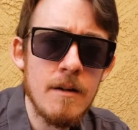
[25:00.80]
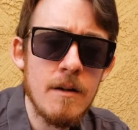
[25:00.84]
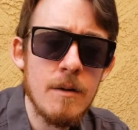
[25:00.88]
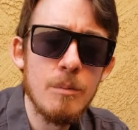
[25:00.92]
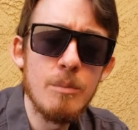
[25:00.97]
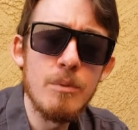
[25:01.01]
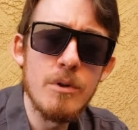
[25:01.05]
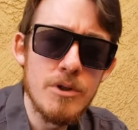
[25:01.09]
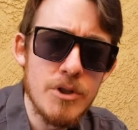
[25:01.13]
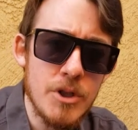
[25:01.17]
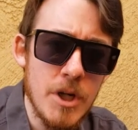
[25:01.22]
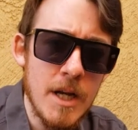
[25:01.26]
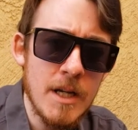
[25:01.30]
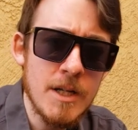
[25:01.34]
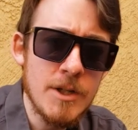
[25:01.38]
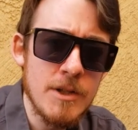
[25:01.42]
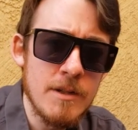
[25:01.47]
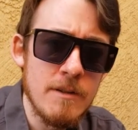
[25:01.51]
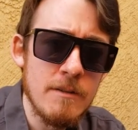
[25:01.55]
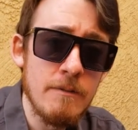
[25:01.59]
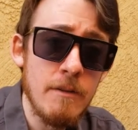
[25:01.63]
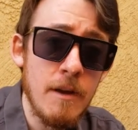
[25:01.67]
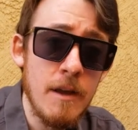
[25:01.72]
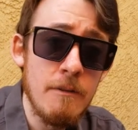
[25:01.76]

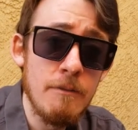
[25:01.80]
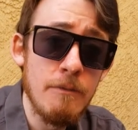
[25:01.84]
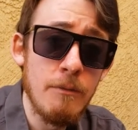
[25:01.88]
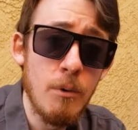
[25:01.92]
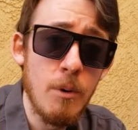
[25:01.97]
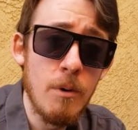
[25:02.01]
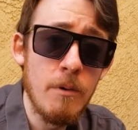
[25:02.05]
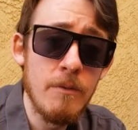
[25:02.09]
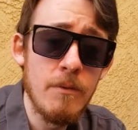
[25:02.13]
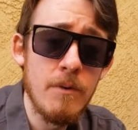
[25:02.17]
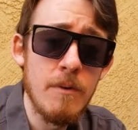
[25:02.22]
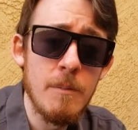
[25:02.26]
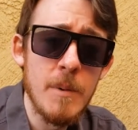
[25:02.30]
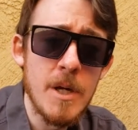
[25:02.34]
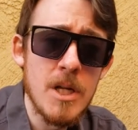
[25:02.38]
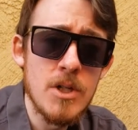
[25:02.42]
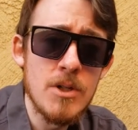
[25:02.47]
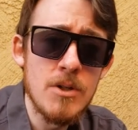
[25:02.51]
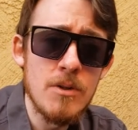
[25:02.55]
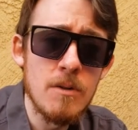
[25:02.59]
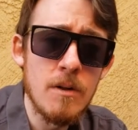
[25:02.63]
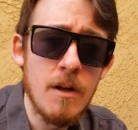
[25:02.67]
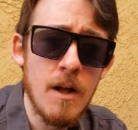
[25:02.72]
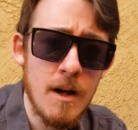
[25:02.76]
projection of a
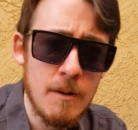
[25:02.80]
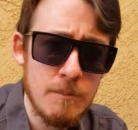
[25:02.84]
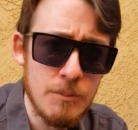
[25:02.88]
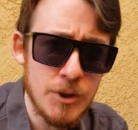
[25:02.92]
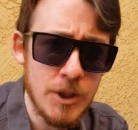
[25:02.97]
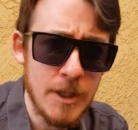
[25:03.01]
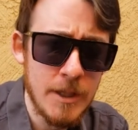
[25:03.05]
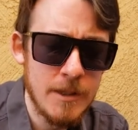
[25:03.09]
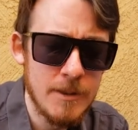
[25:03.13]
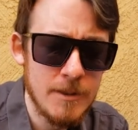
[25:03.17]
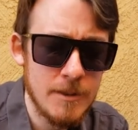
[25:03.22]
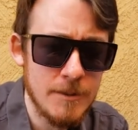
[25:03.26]
fourth-dimensional object.